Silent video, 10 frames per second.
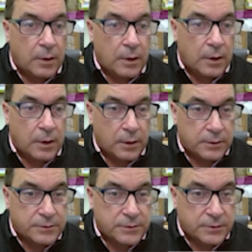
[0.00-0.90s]

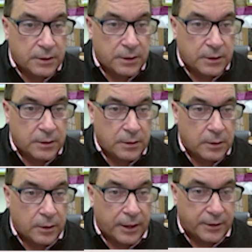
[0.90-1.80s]
Let's see.
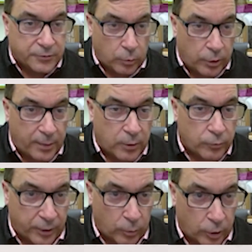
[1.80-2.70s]
All right, Angel, what
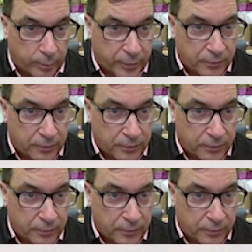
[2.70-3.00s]
about ringworm?